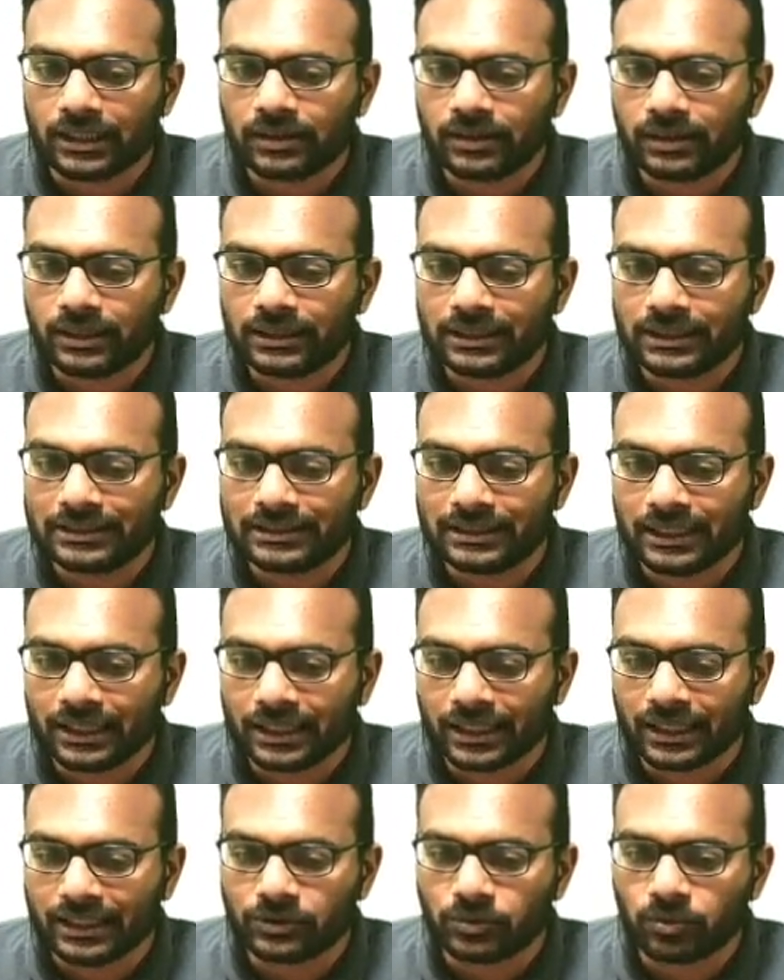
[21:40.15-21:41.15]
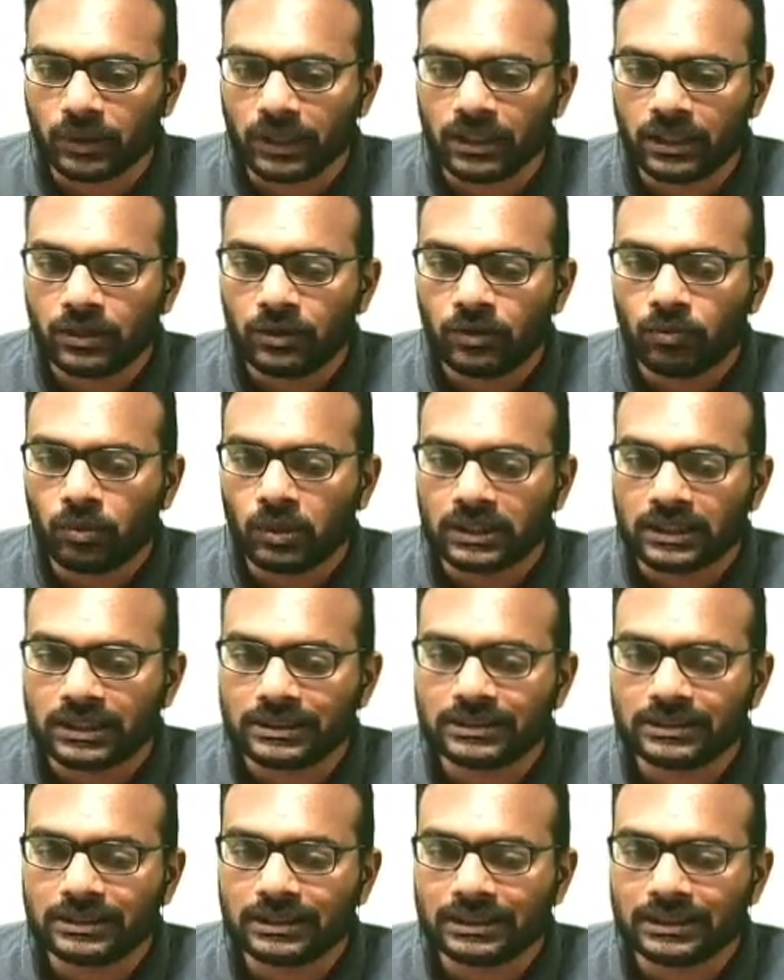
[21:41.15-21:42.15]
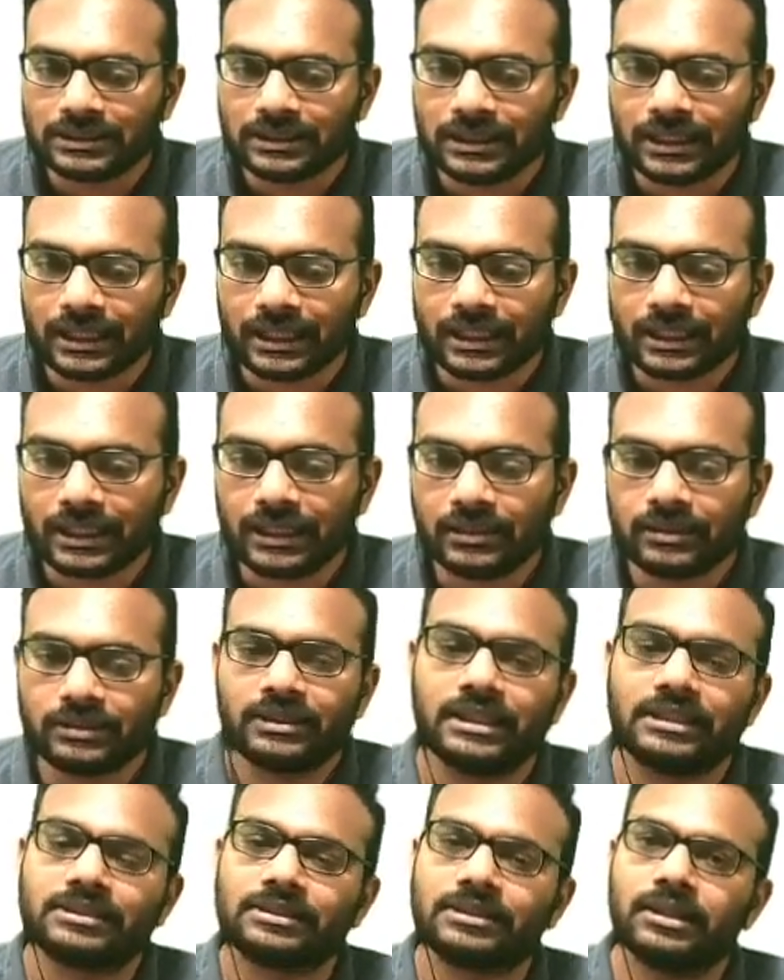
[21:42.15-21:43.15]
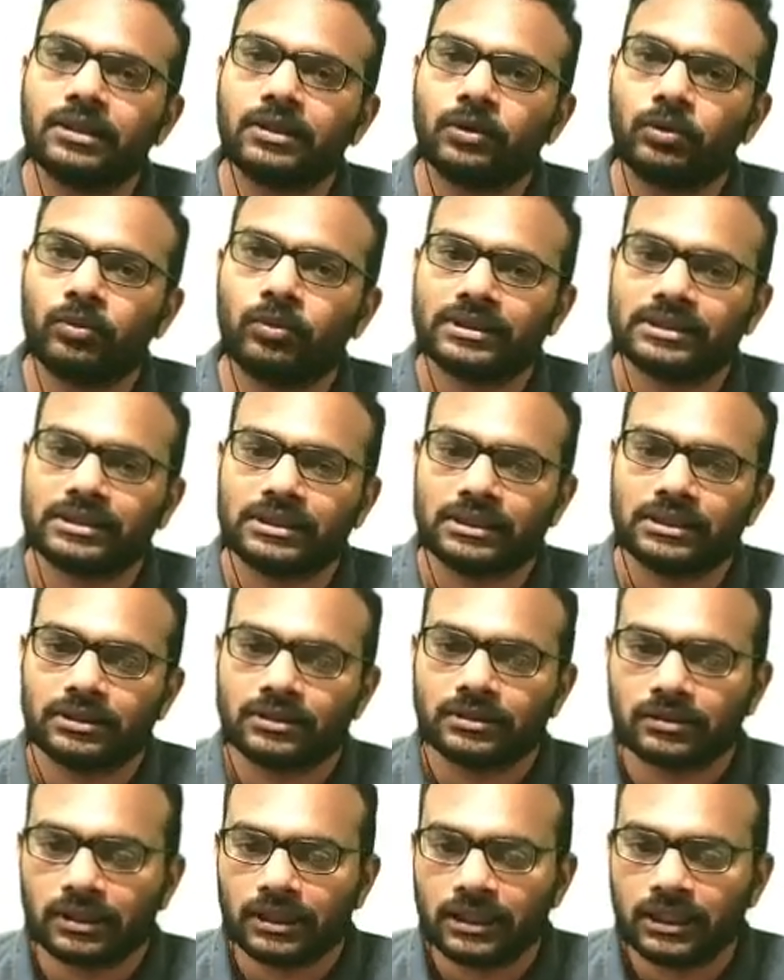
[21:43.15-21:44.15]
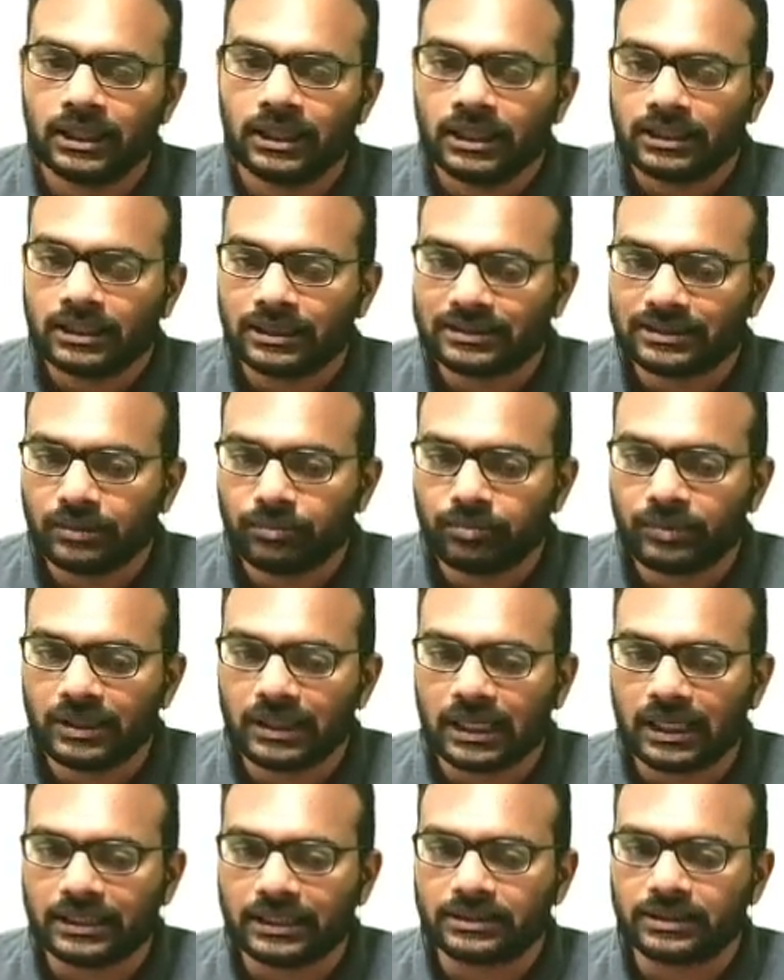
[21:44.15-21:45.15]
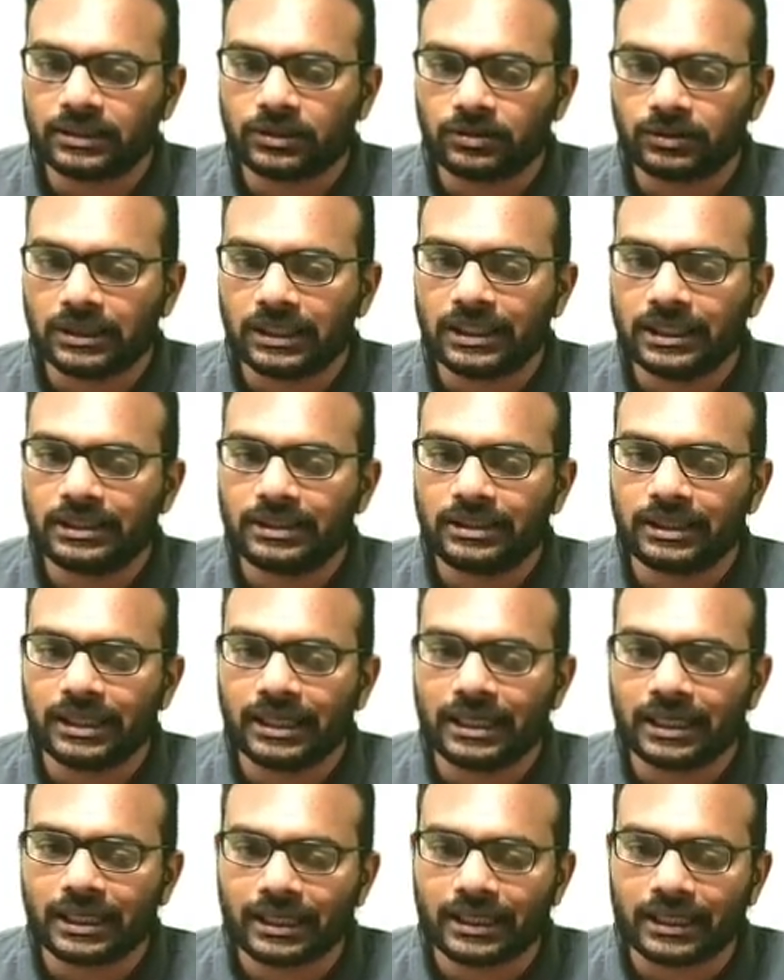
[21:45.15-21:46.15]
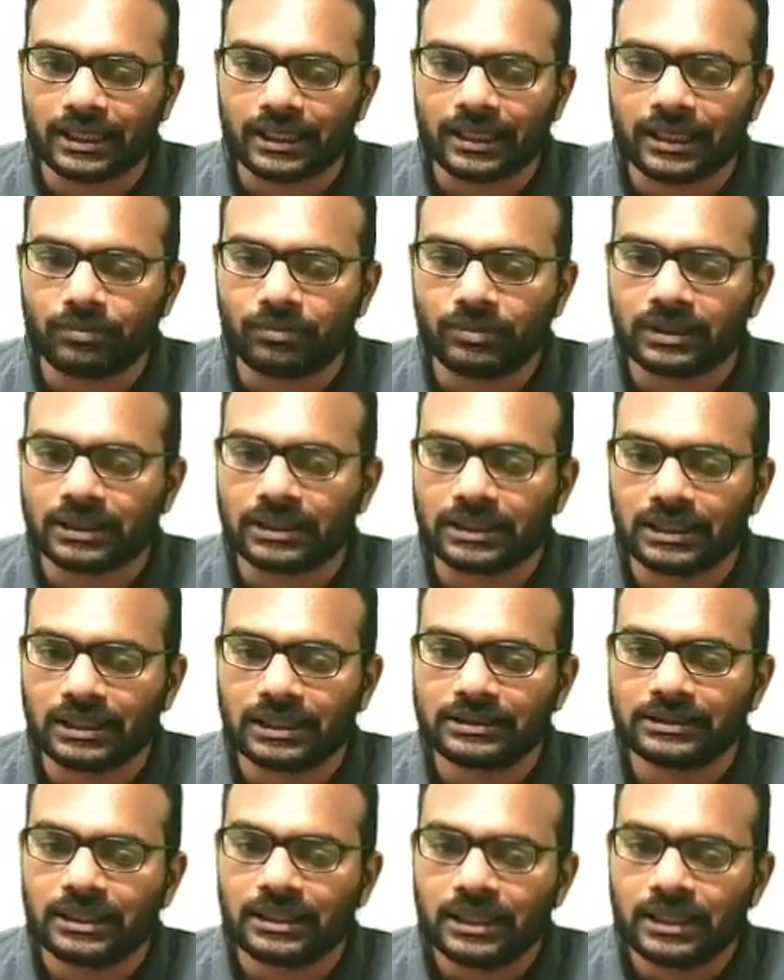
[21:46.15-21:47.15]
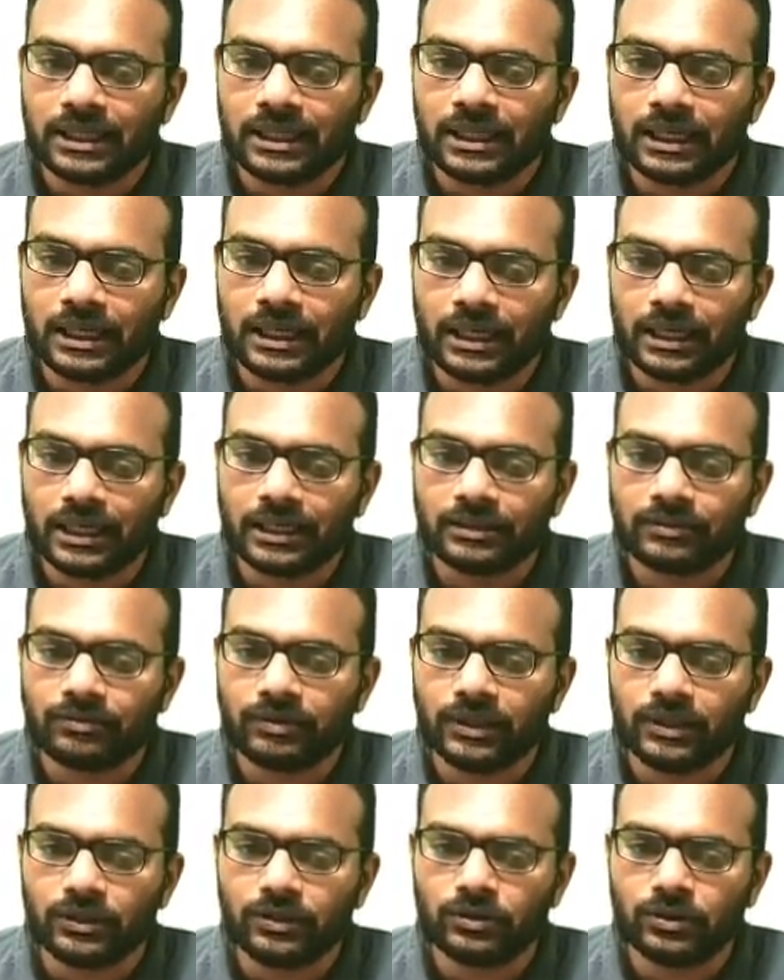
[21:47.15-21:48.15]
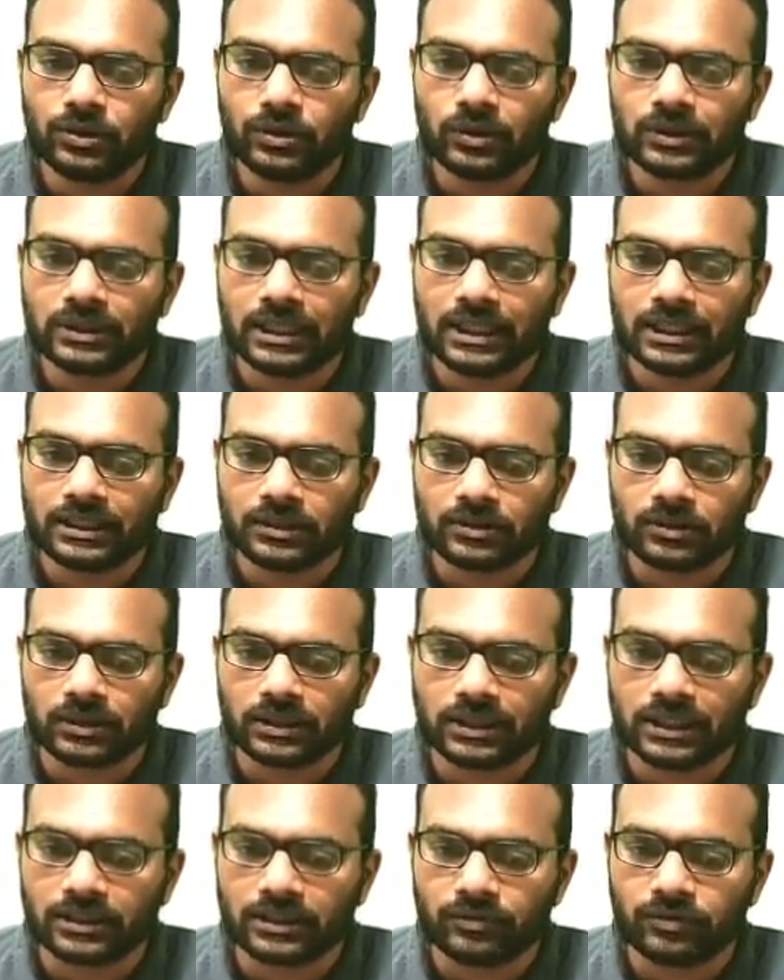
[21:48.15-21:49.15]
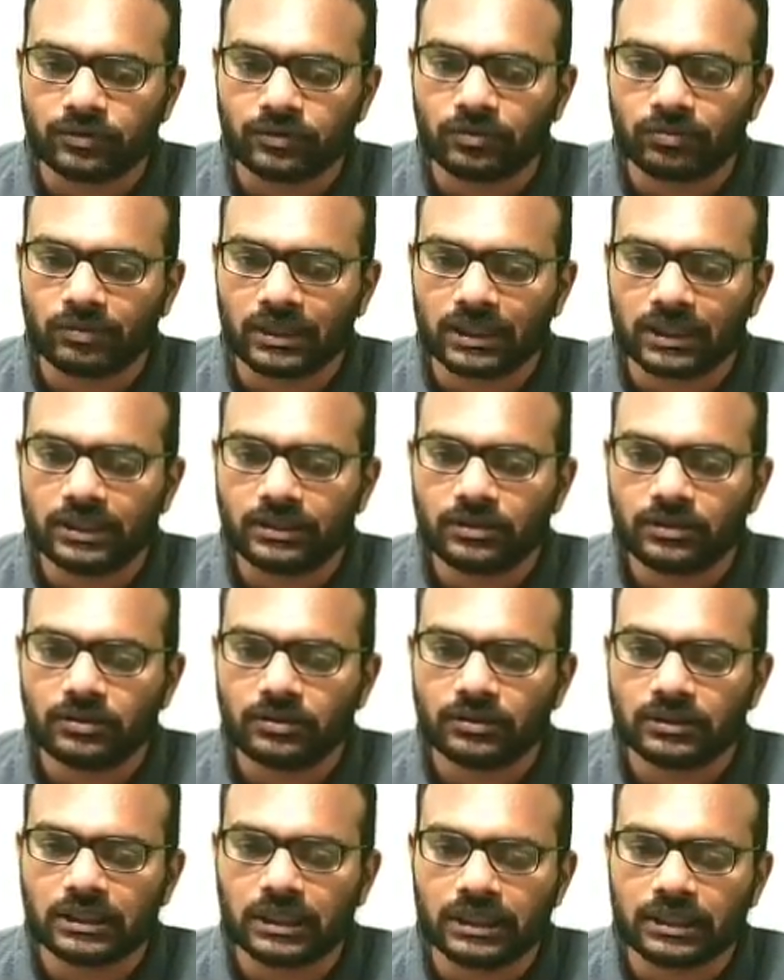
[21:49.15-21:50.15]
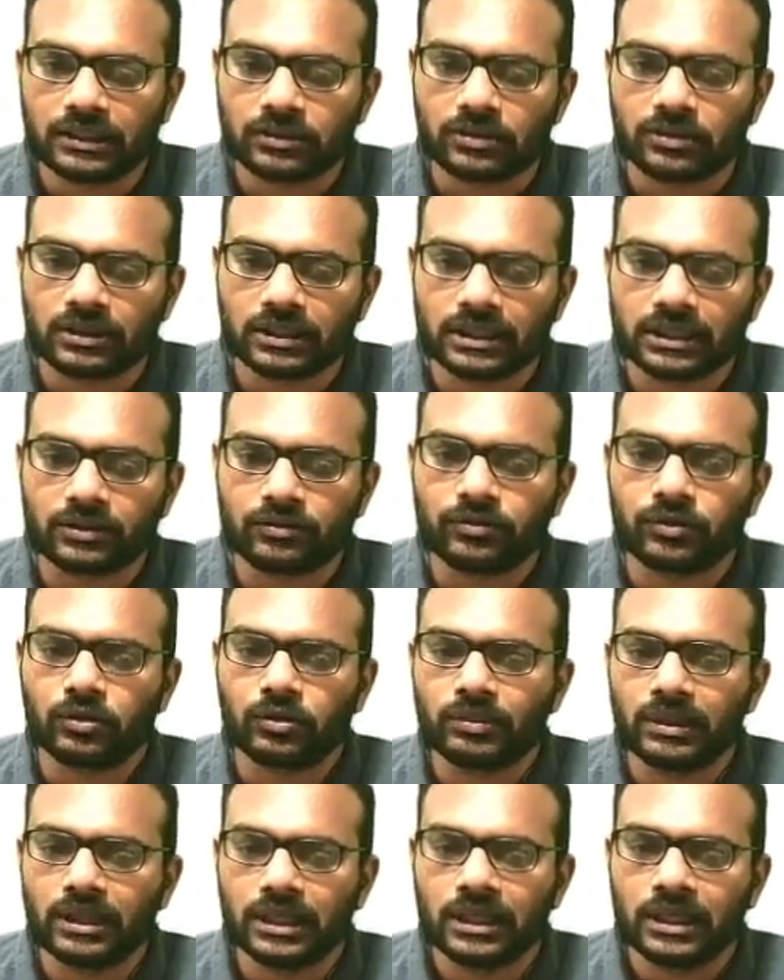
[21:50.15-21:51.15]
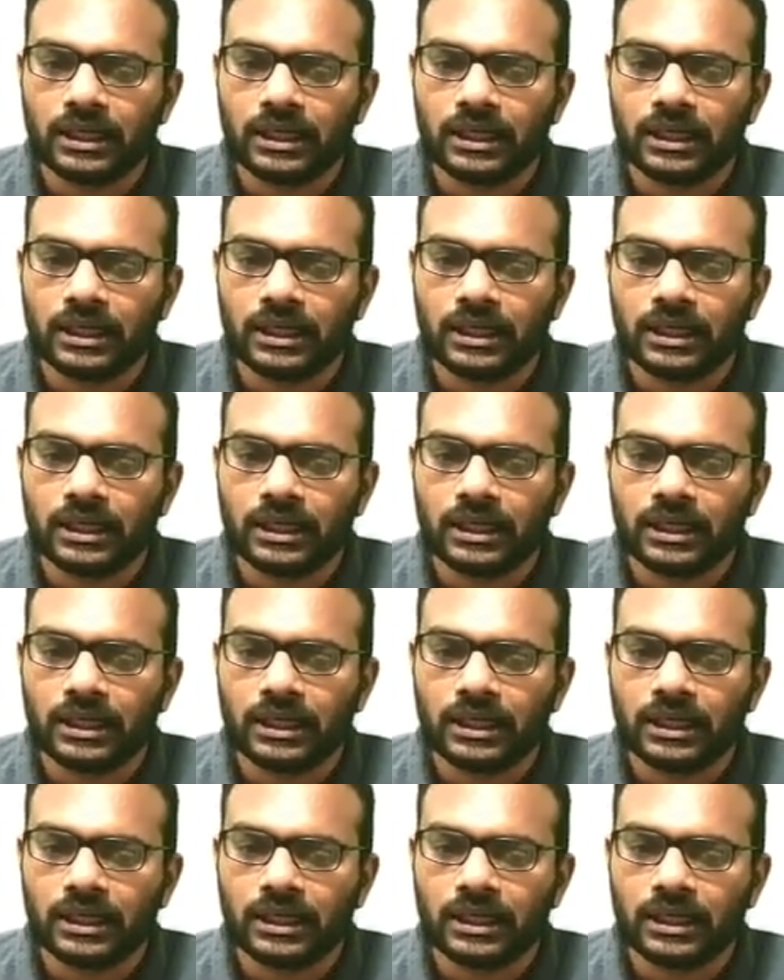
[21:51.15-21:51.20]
All right, this area is 1, what is this area? That's the question. Okay, the simple answer to that, the area can be written as you know the length contraction formula, right? You know the length contraction formula.